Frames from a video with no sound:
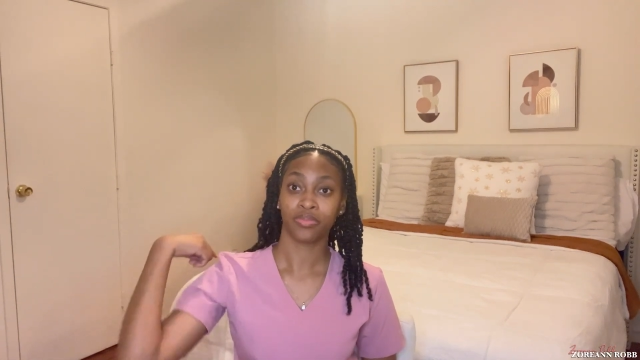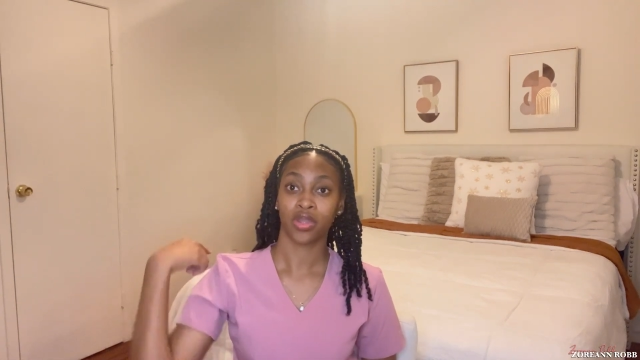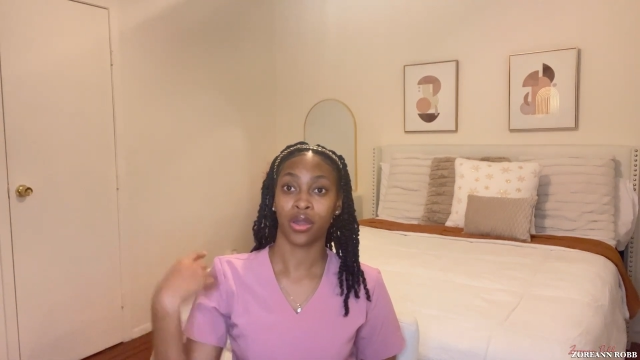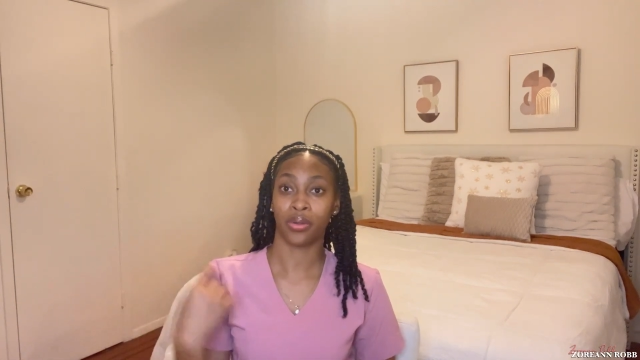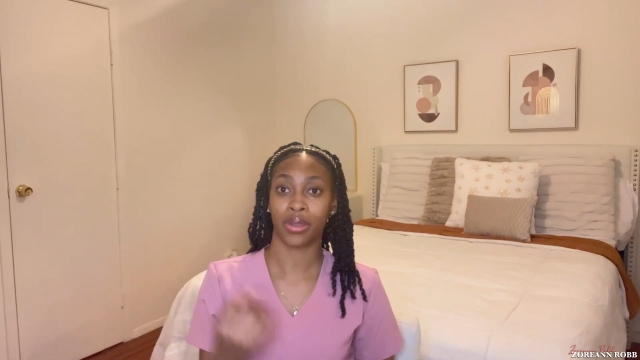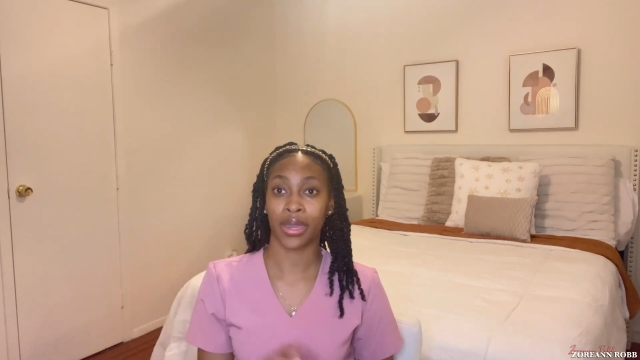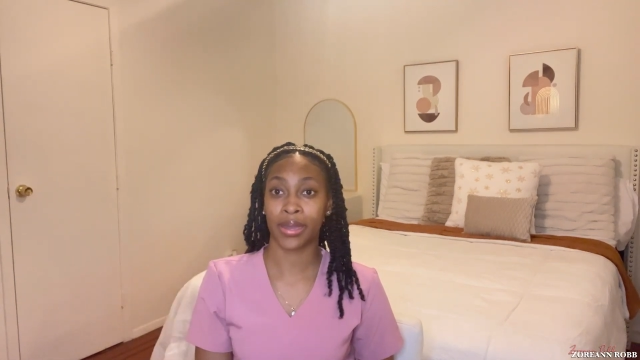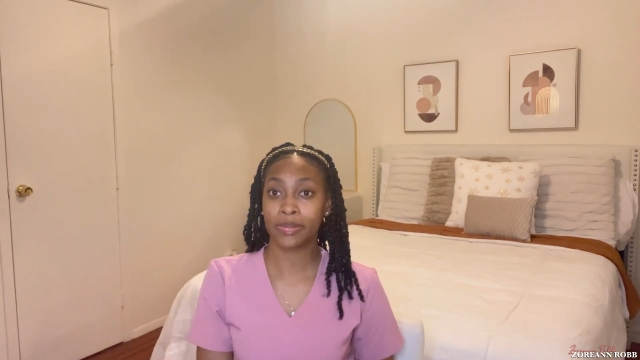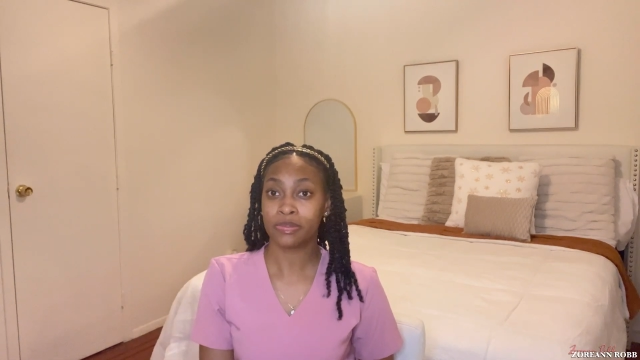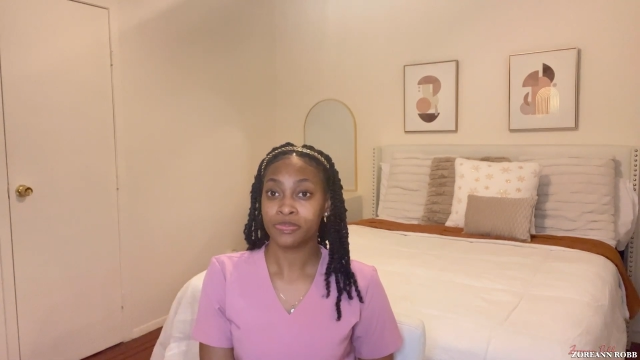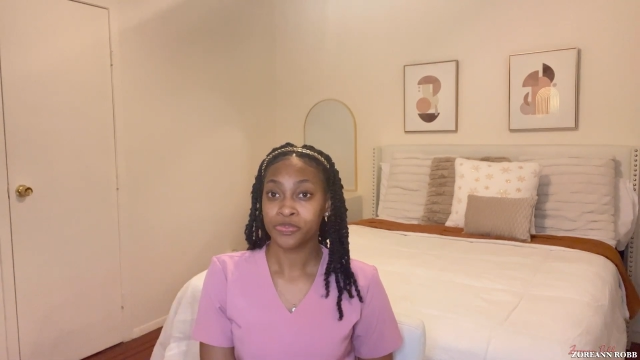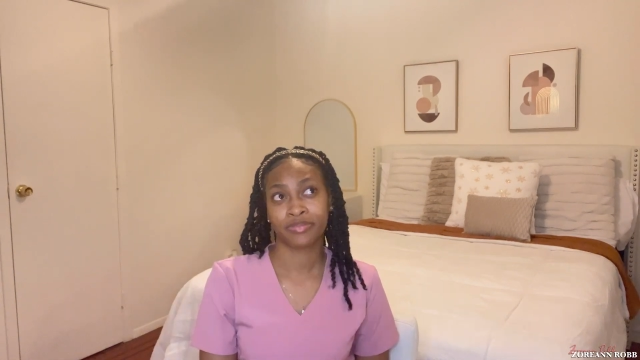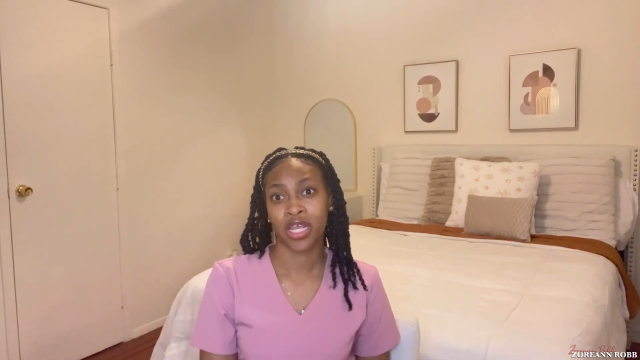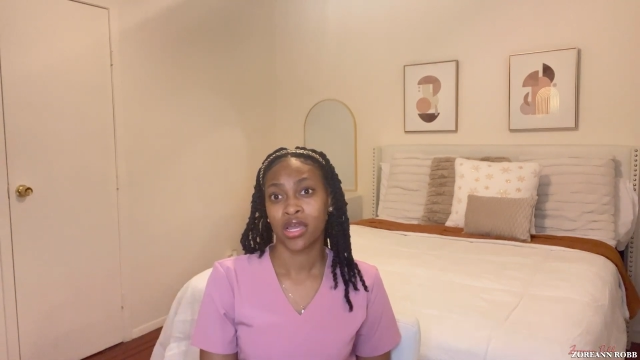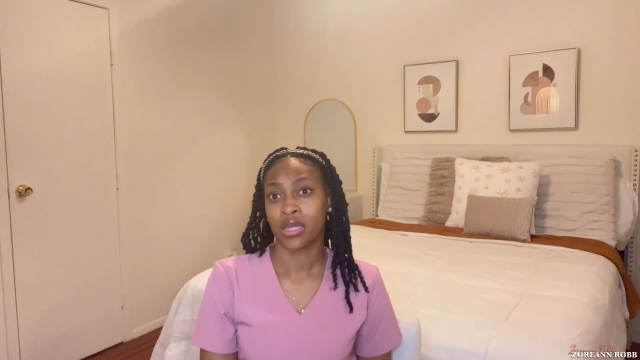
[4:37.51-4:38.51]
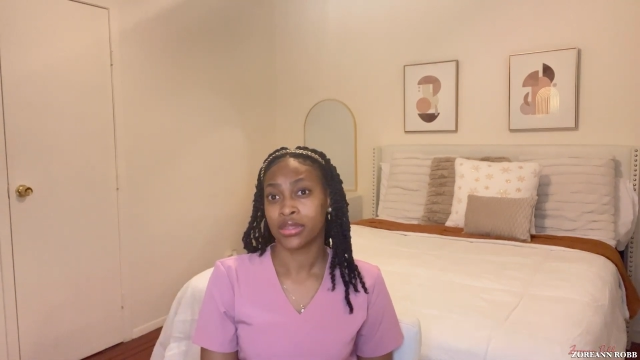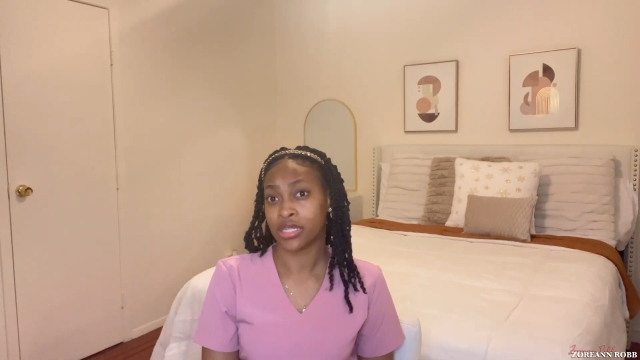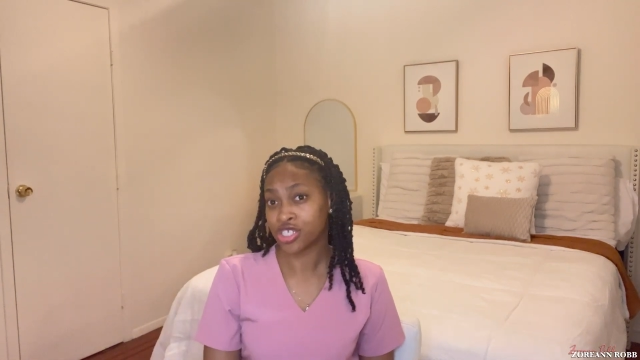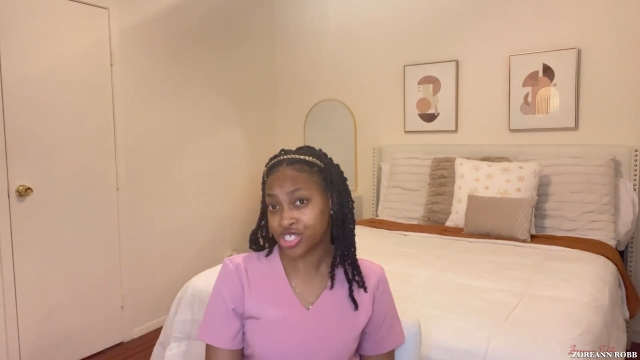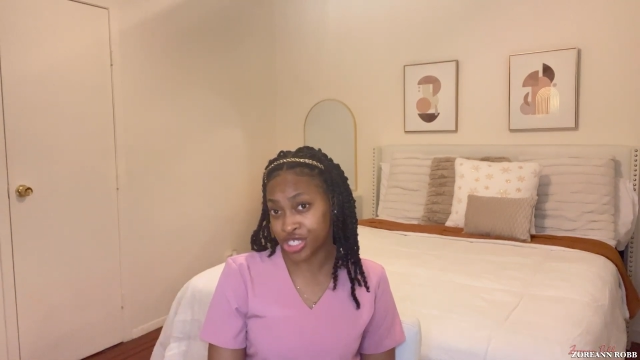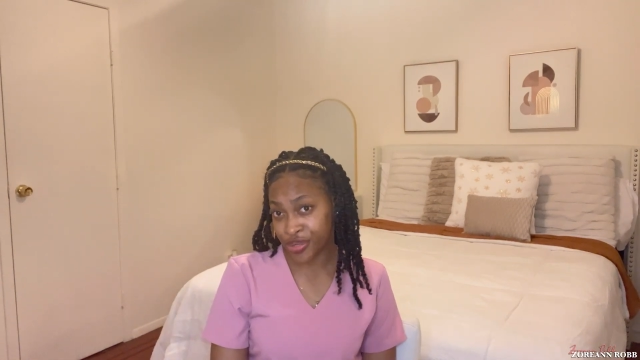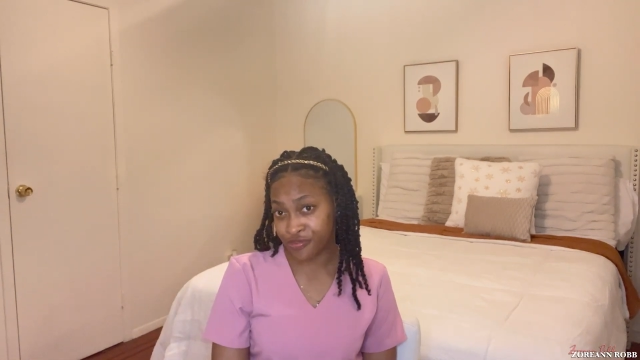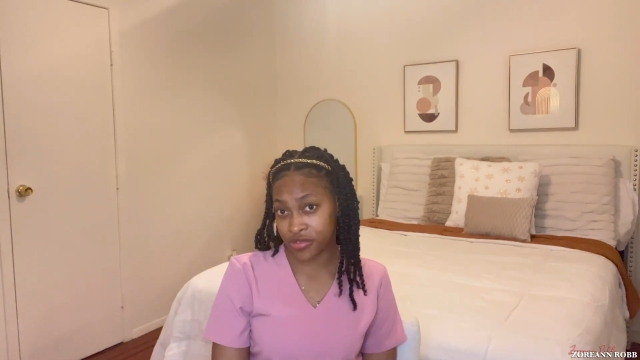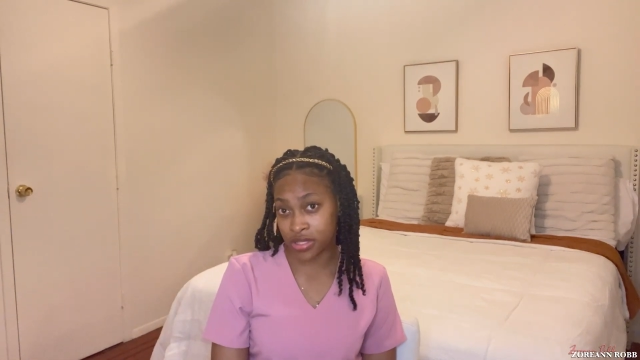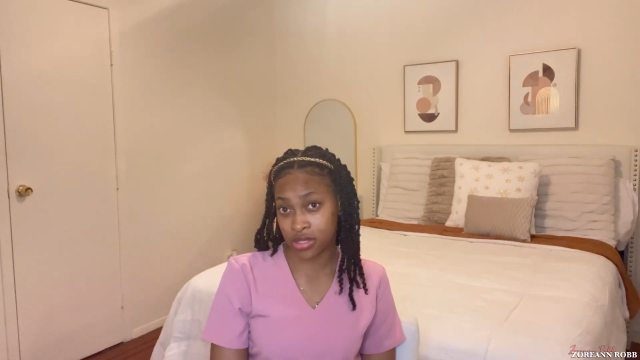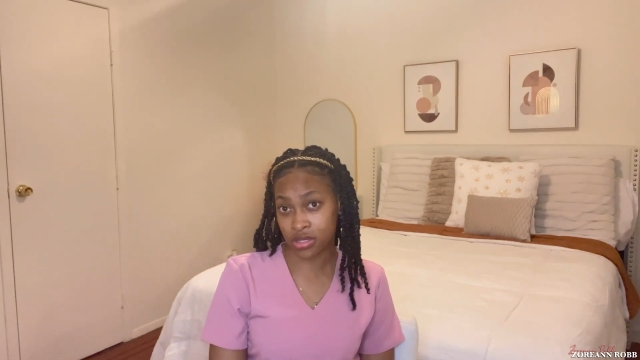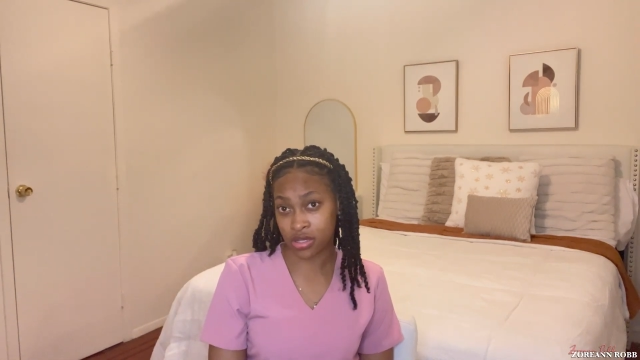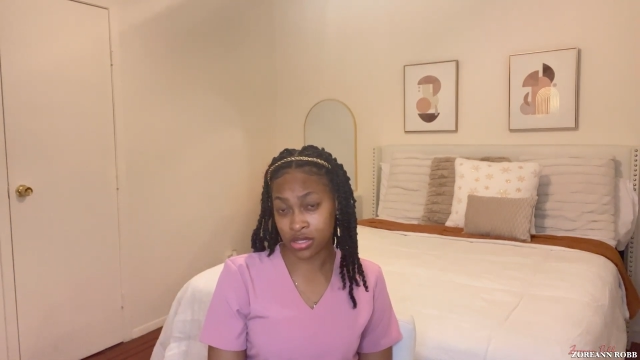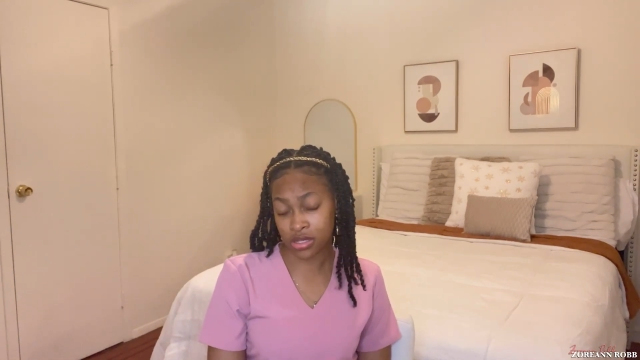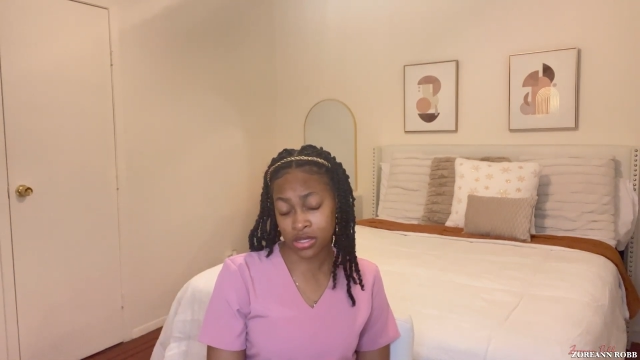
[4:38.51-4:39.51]
Okay, the shifts
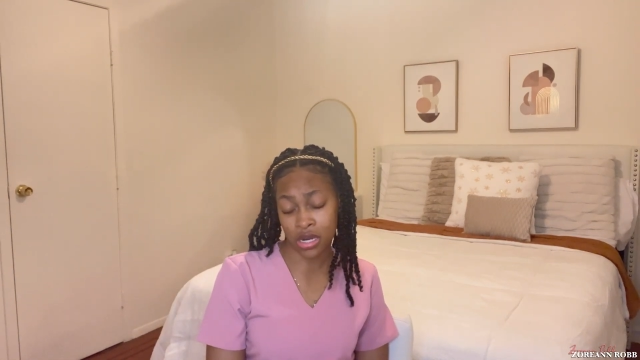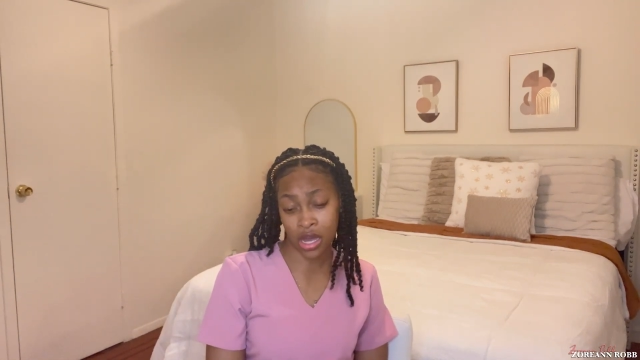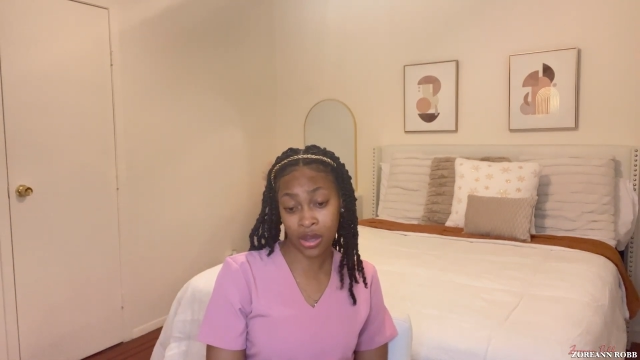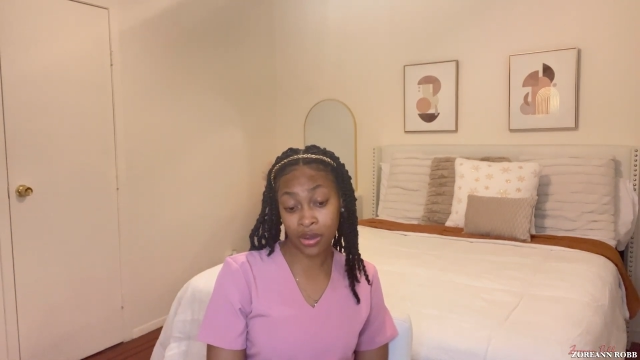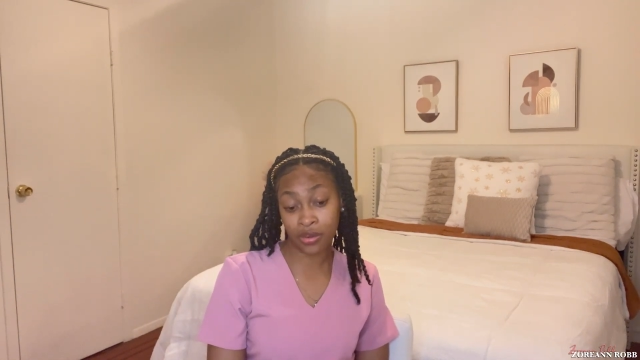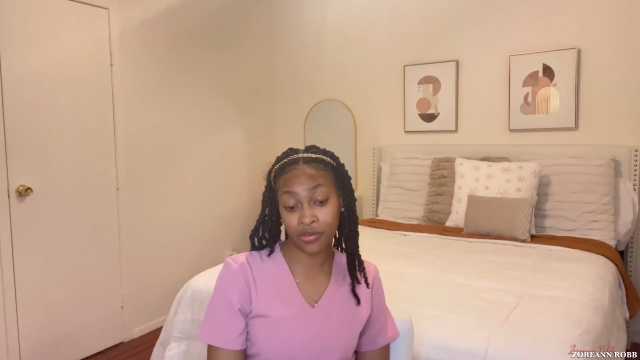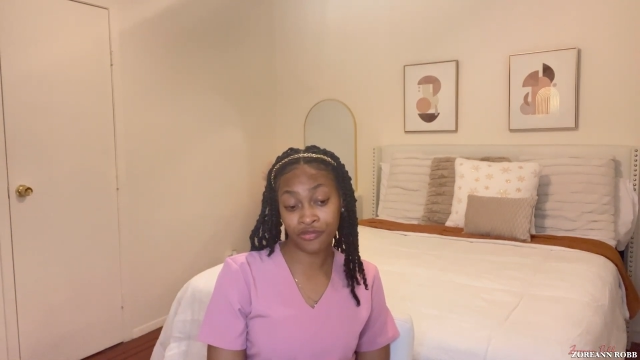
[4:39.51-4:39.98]
now